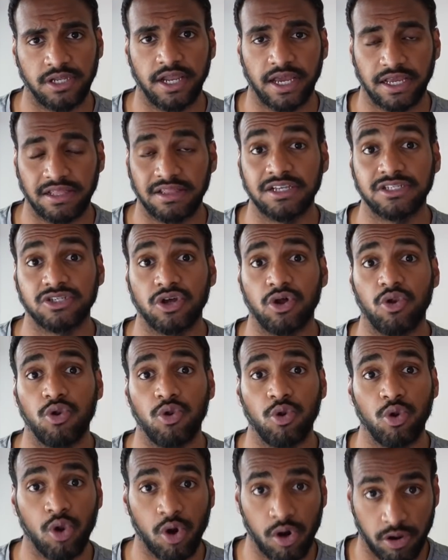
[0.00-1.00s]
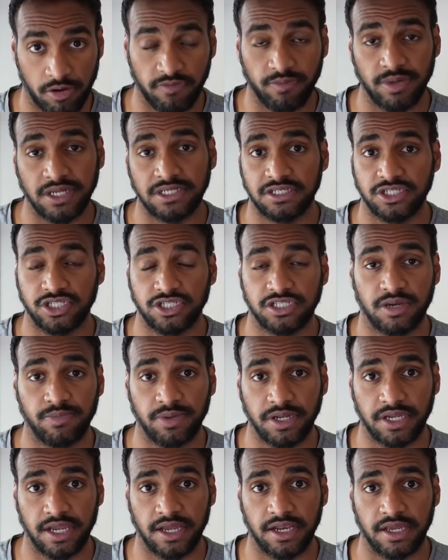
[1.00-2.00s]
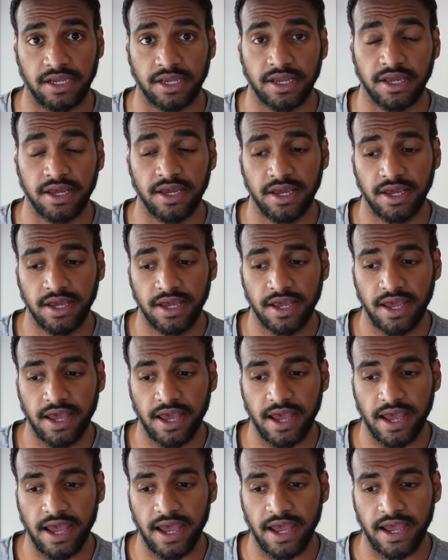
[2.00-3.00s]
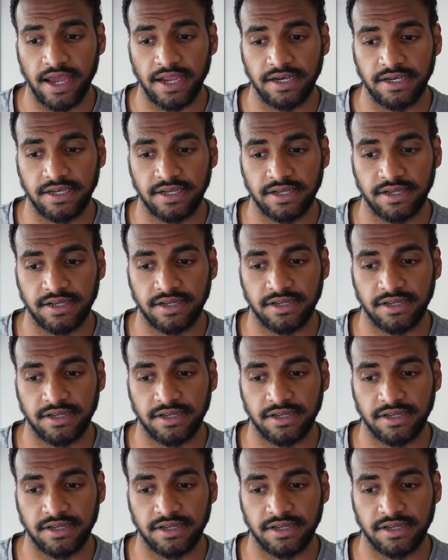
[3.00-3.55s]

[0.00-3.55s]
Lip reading: Like, there's a lot of messages I've been getting. And